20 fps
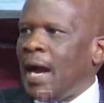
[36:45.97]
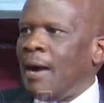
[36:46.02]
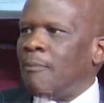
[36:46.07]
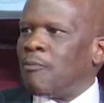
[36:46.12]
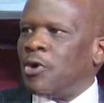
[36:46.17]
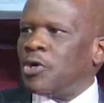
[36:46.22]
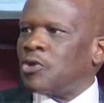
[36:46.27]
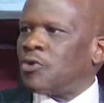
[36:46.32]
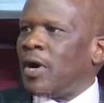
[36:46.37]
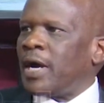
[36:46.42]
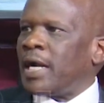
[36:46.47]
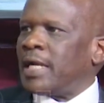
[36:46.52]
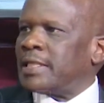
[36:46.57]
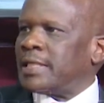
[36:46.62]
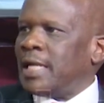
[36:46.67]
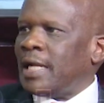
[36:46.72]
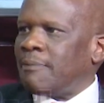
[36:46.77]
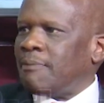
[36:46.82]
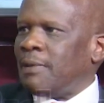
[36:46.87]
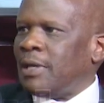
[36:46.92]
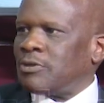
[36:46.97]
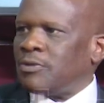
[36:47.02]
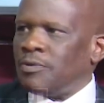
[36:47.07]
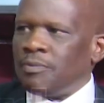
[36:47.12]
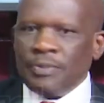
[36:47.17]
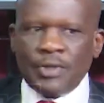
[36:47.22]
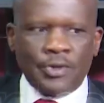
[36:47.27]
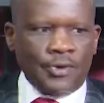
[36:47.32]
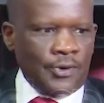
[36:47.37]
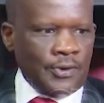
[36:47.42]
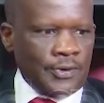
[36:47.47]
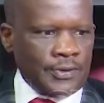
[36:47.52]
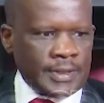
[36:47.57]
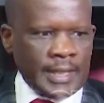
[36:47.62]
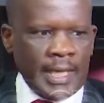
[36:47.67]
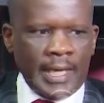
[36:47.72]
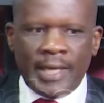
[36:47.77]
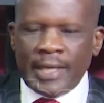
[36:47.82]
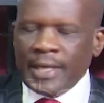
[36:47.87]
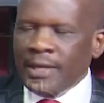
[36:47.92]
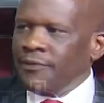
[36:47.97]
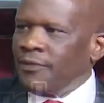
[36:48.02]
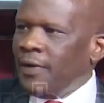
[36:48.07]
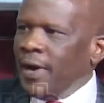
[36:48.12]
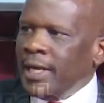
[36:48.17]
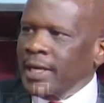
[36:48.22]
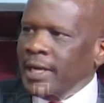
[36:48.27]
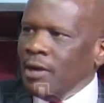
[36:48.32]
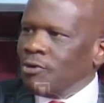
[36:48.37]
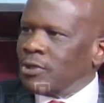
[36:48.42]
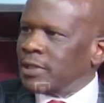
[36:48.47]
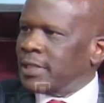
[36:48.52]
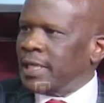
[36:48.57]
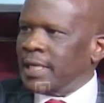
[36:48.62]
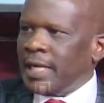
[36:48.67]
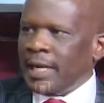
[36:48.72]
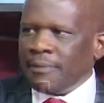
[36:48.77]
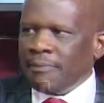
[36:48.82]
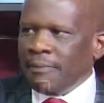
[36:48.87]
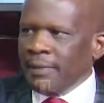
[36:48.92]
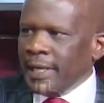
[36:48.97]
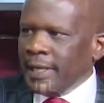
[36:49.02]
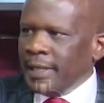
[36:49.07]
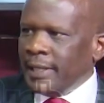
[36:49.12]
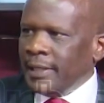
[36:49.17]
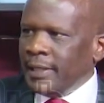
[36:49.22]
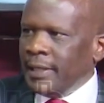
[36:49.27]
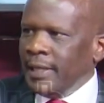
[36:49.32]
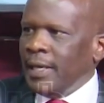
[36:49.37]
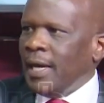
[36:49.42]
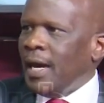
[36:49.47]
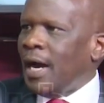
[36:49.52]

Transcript: I'm going to harass that person because if I don't get that money,